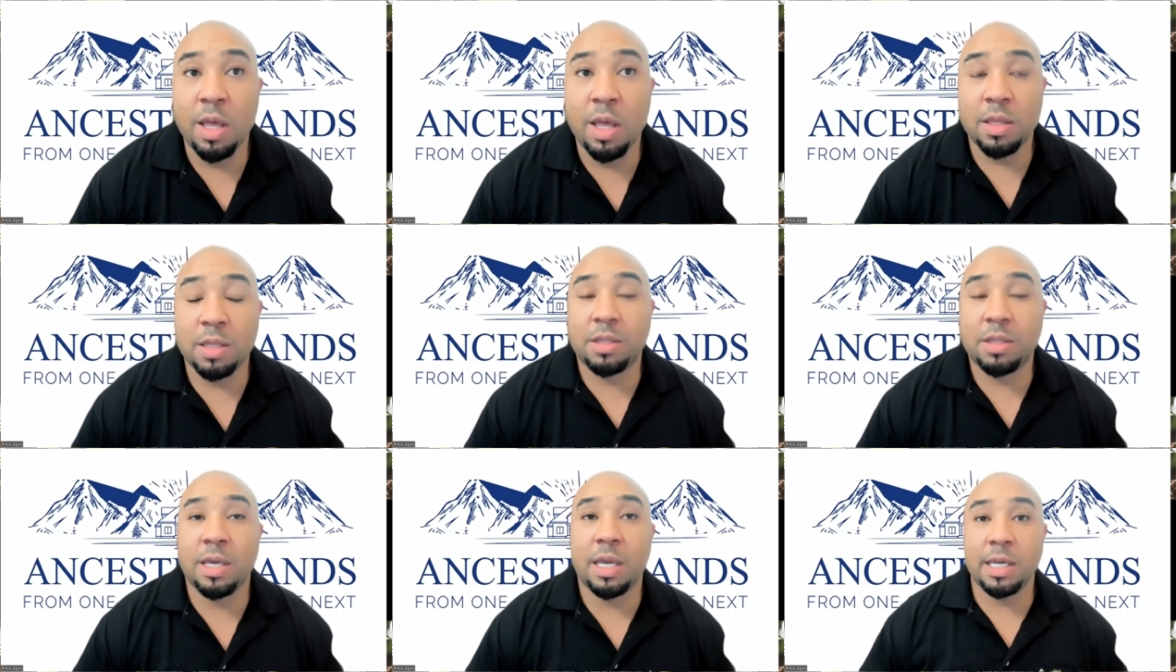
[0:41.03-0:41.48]

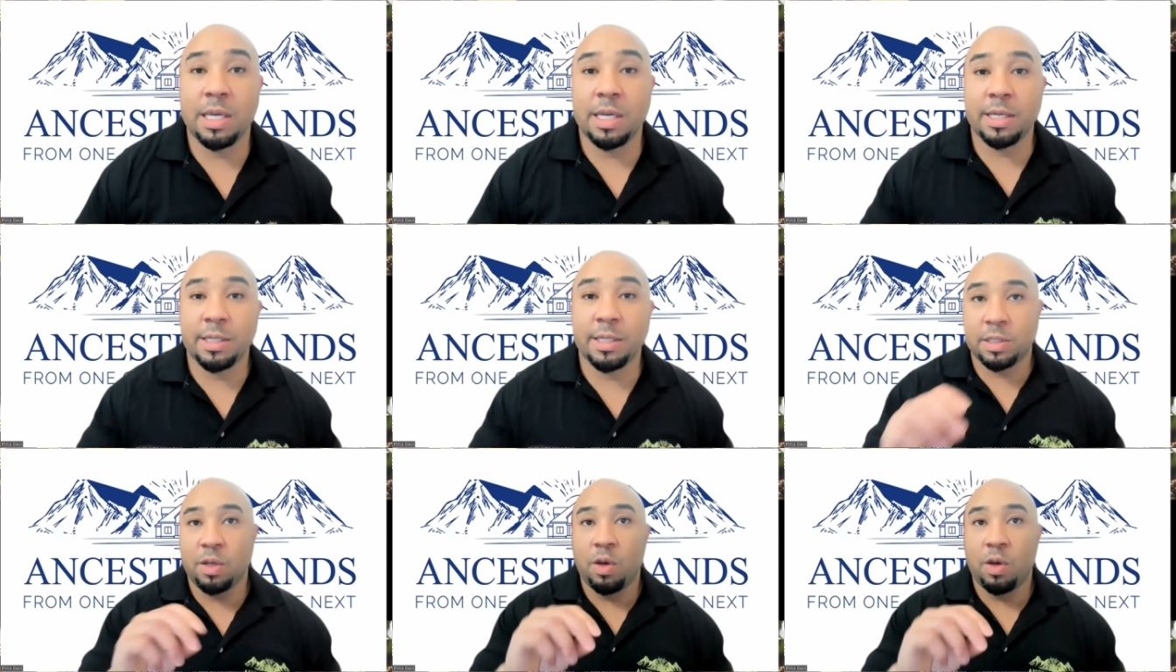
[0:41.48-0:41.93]
The thing
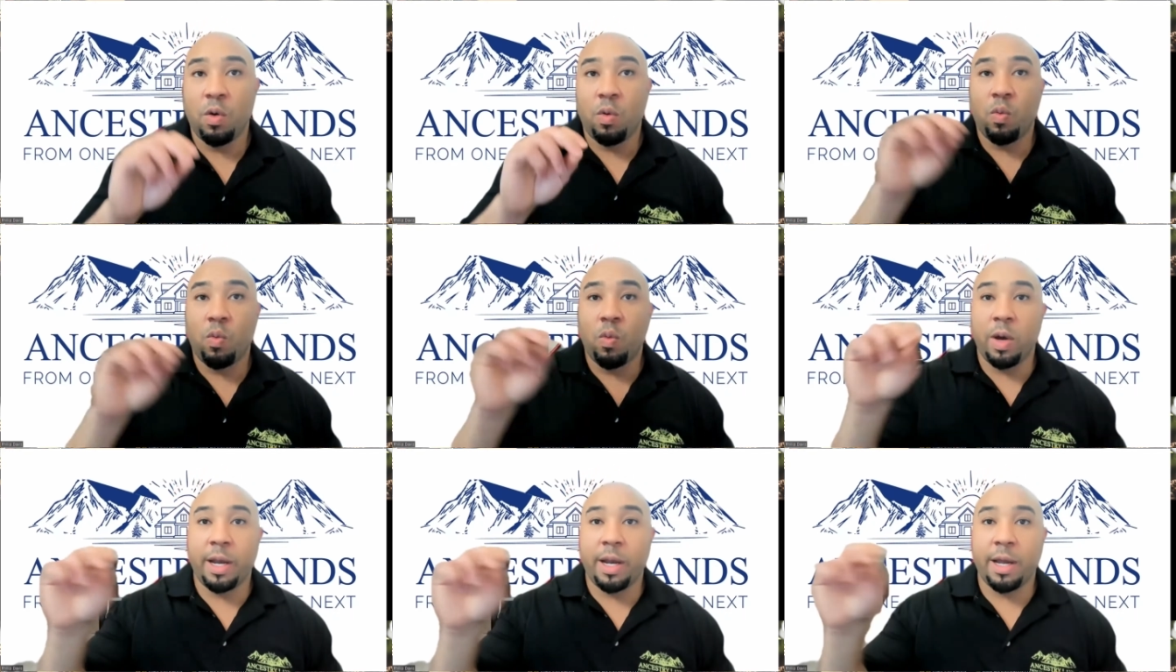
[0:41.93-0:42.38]
is,
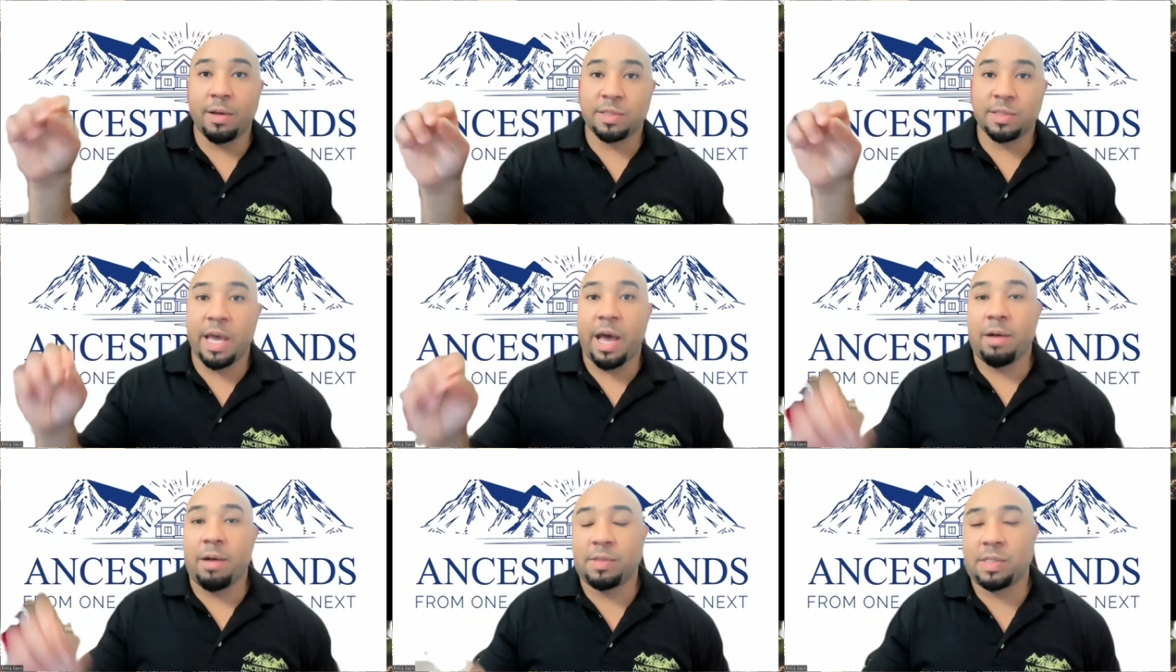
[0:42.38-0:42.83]
what
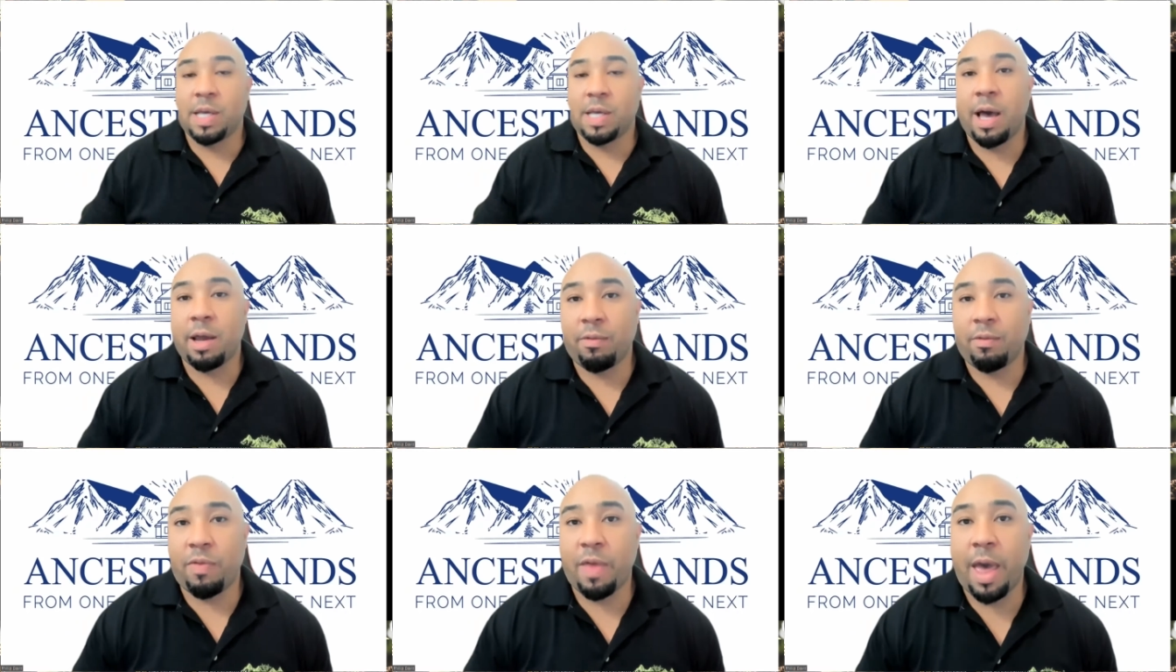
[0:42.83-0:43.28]
else
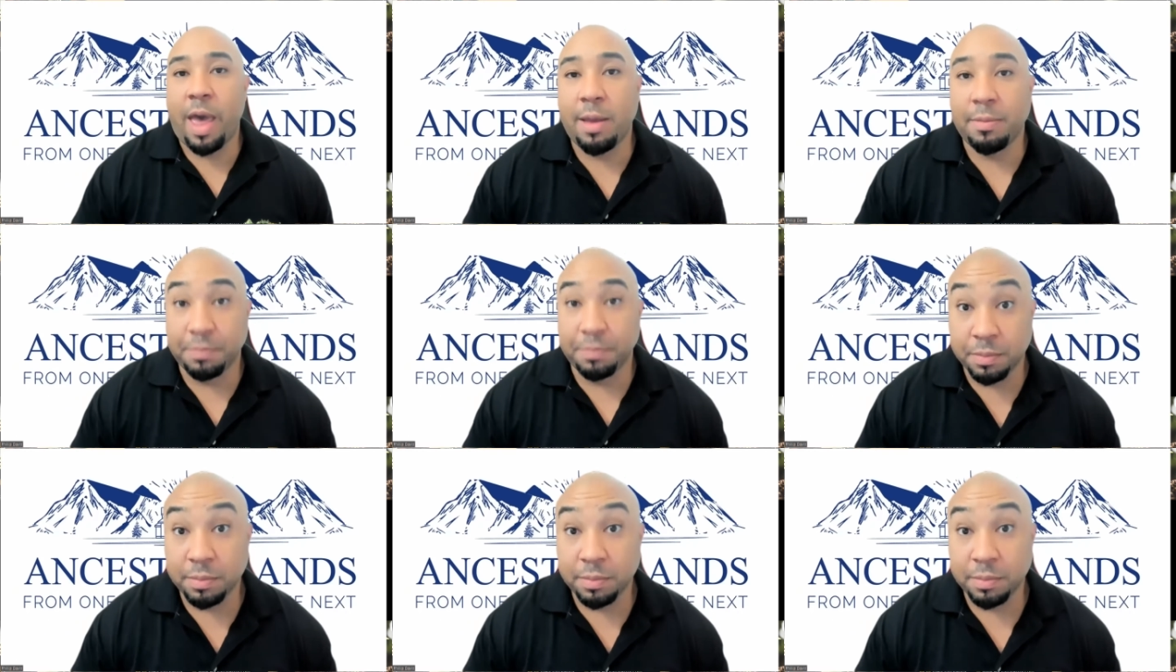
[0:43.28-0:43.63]
outside of that?